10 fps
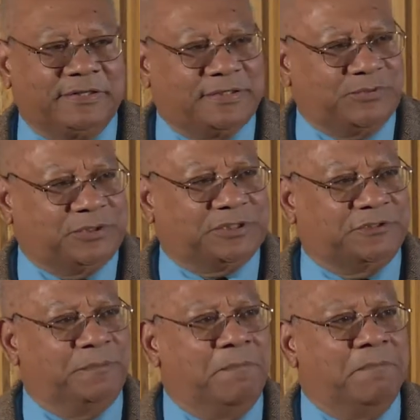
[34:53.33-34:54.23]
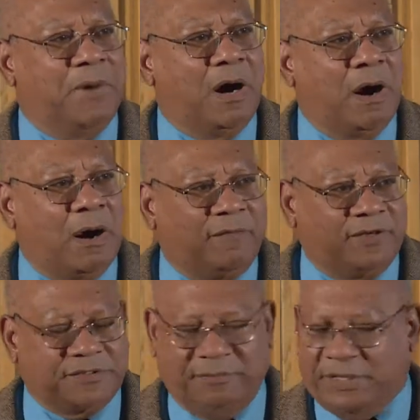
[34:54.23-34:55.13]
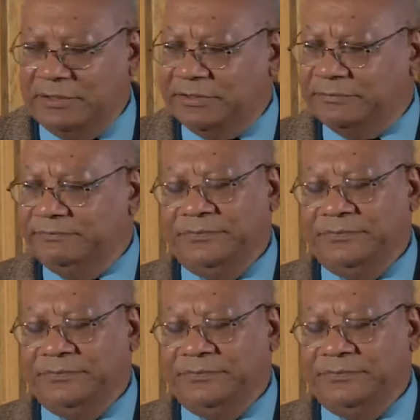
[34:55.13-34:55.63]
This is what's so marvelous about it.